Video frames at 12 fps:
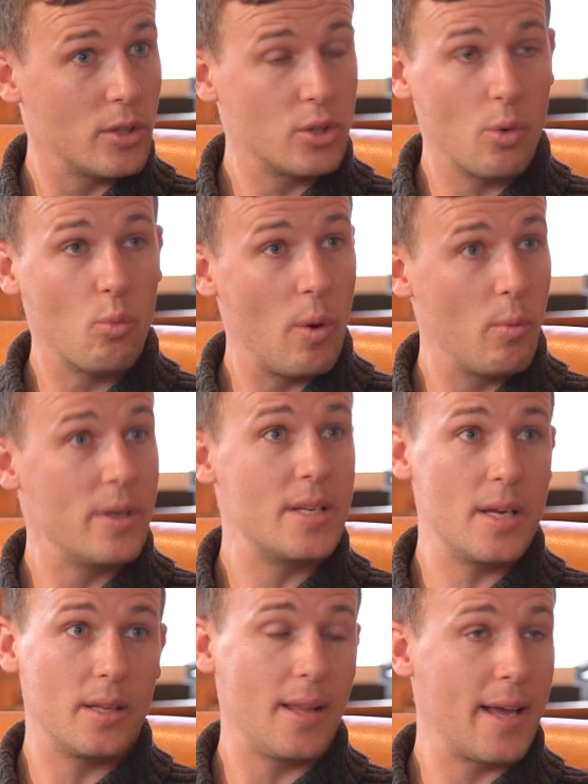So when we
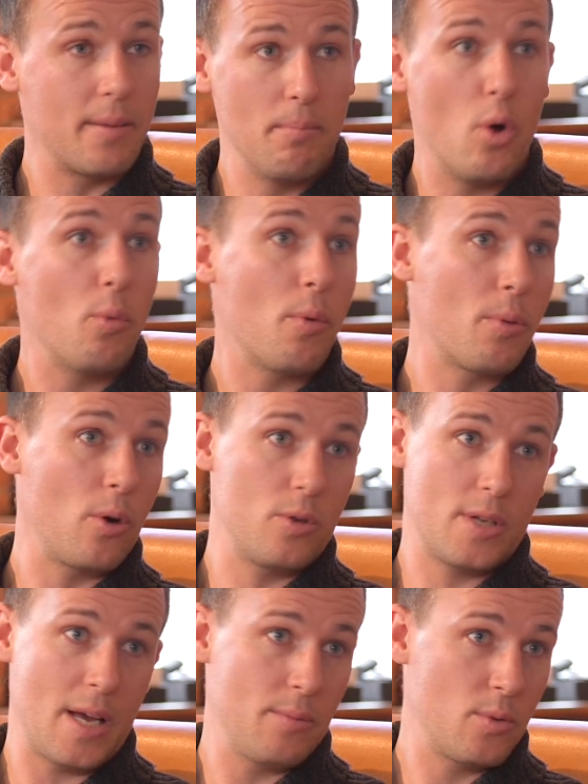did like mobile
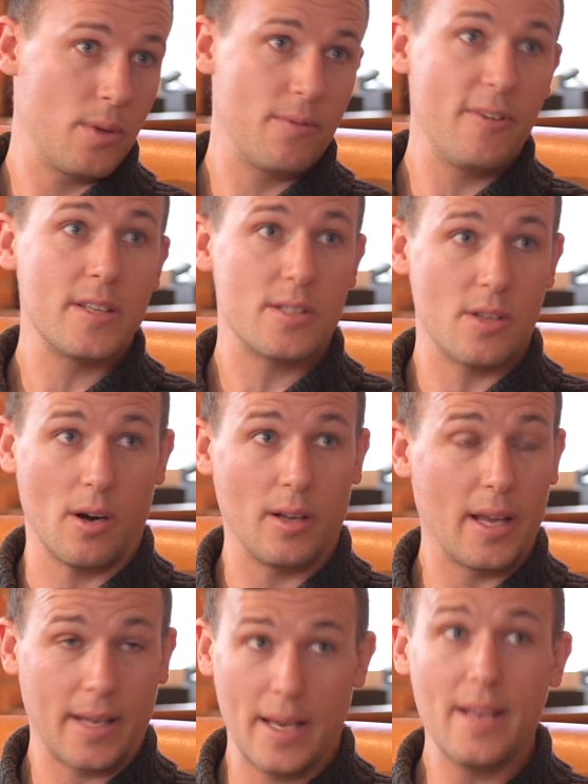prototypes with Fitstar,
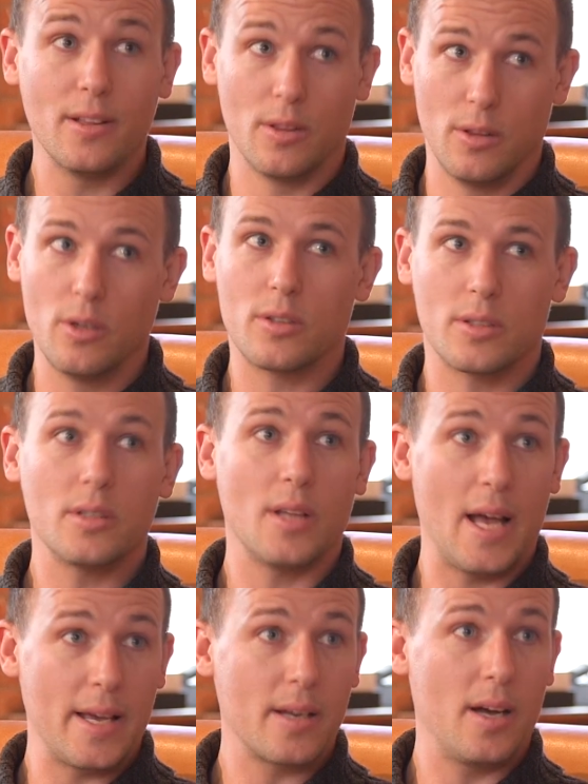like it looked
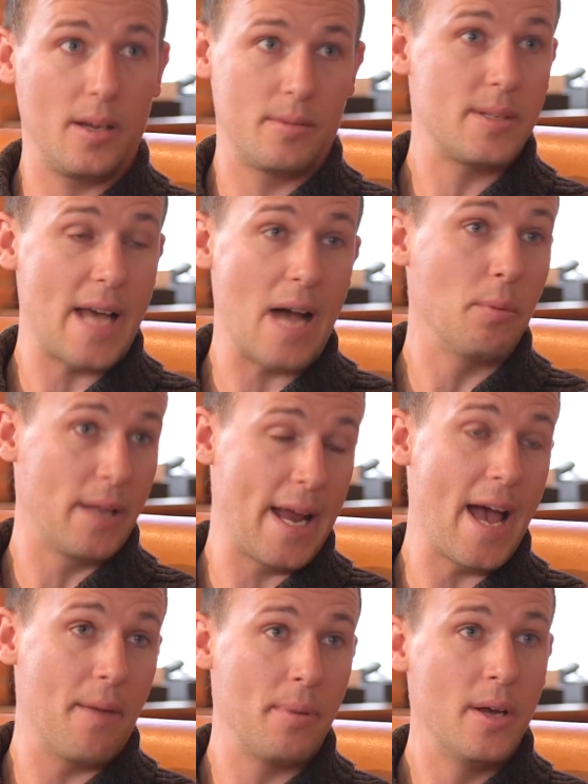like a tablet app.